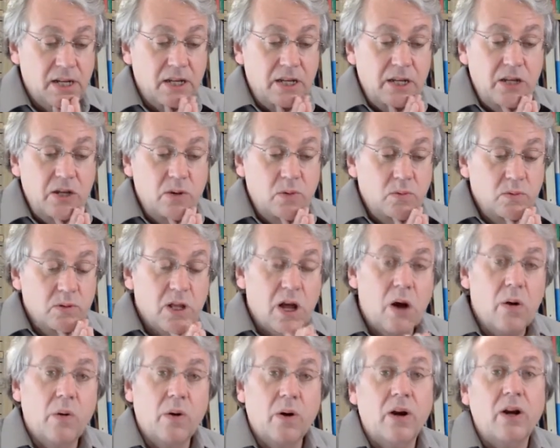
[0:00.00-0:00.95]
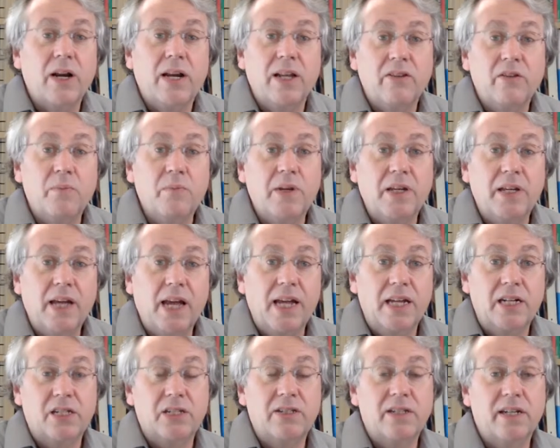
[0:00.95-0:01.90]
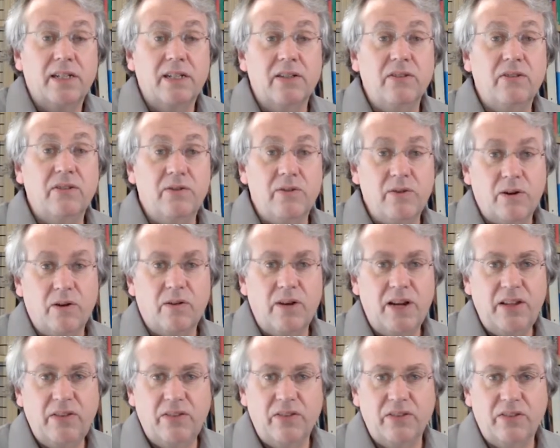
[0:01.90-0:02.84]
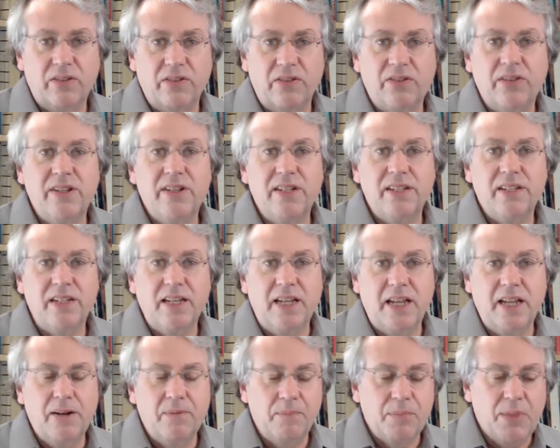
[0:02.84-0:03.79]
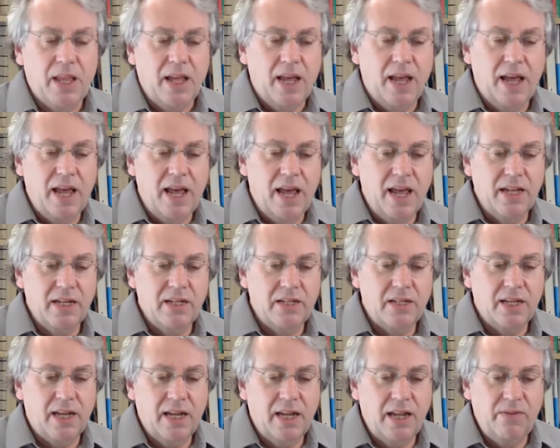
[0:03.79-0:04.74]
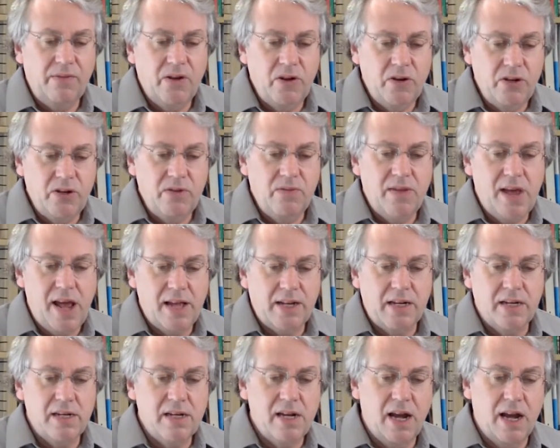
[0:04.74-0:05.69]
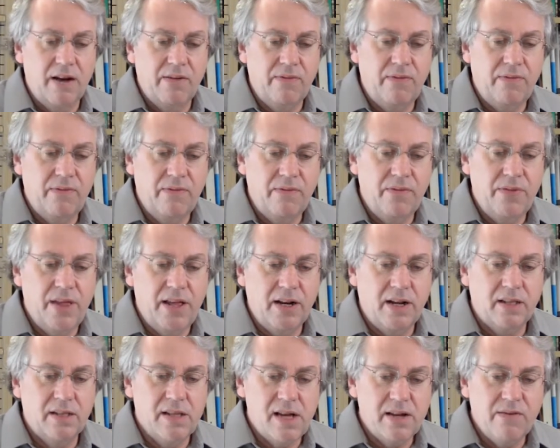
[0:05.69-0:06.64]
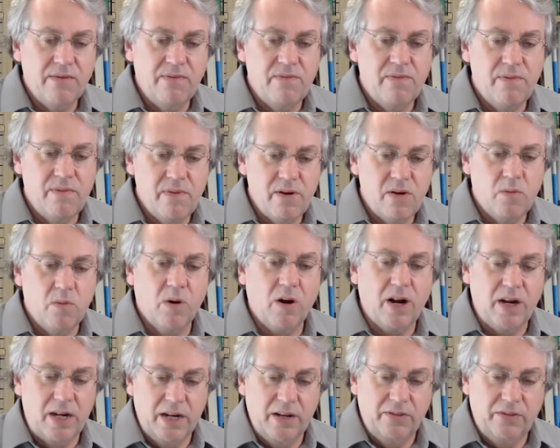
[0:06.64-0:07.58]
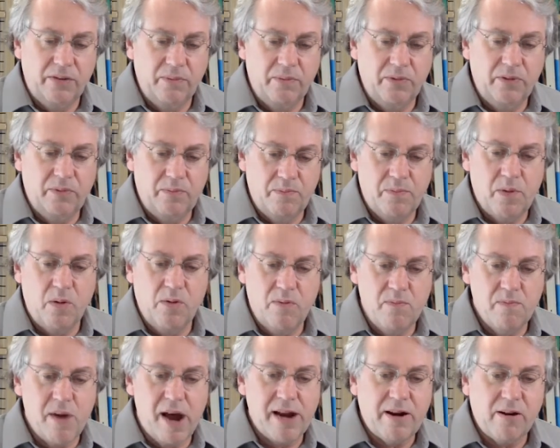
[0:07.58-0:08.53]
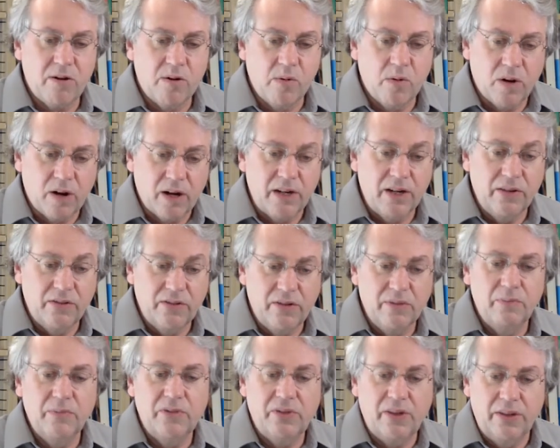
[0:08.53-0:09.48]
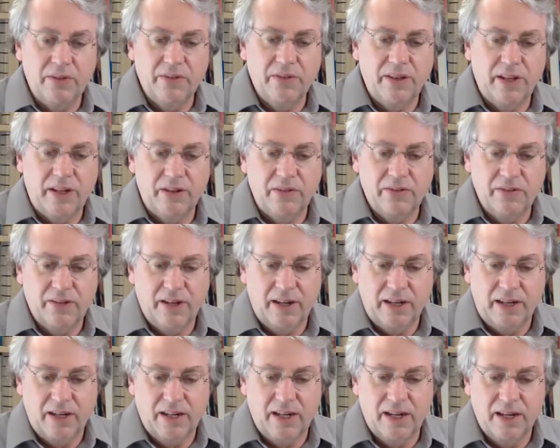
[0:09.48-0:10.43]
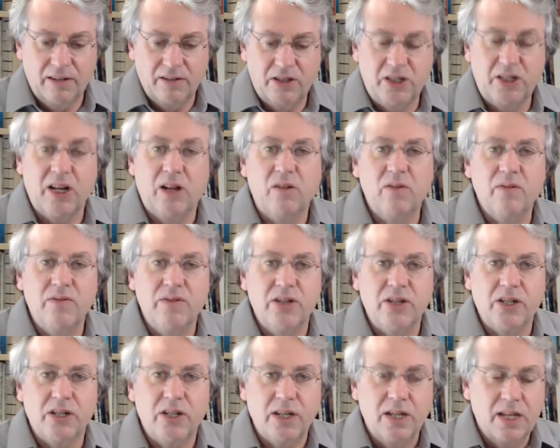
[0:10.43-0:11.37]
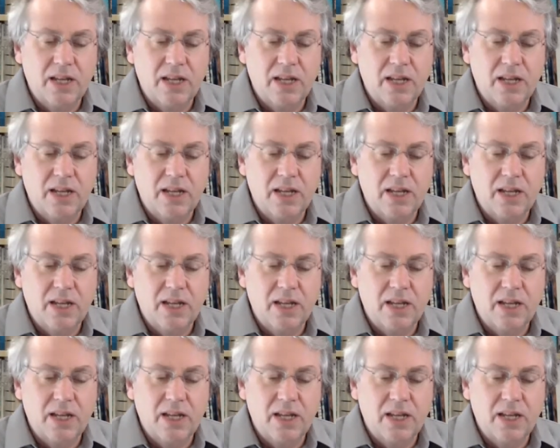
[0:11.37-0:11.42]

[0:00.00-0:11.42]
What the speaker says: you lower its pH, that is, you increase its acidity. And if you do that enough, then a lot of organisms, both microorganisms and things like shellfish,